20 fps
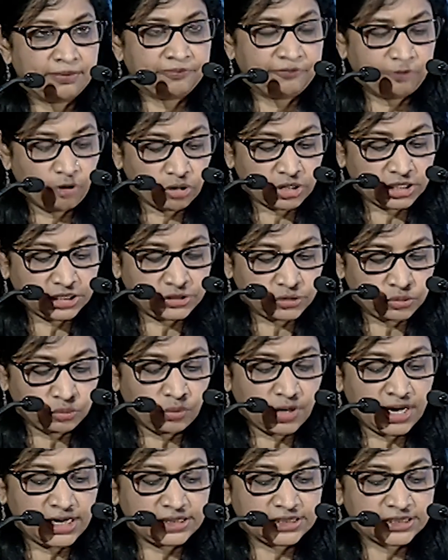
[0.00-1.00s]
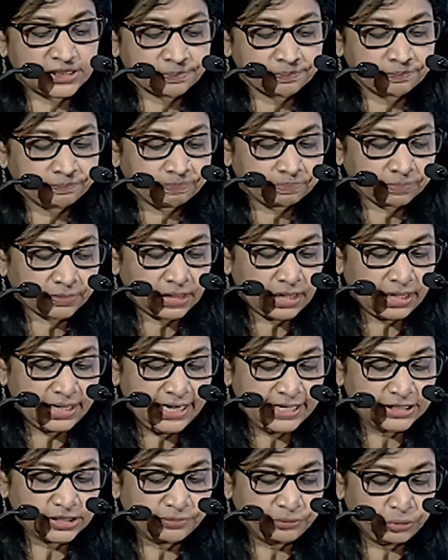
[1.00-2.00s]
focused towards
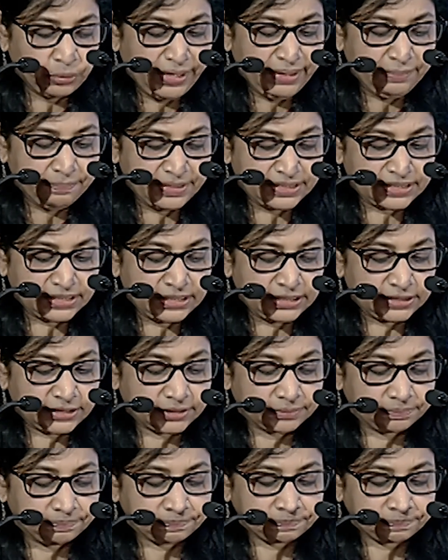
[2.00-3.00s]
ease of doing business.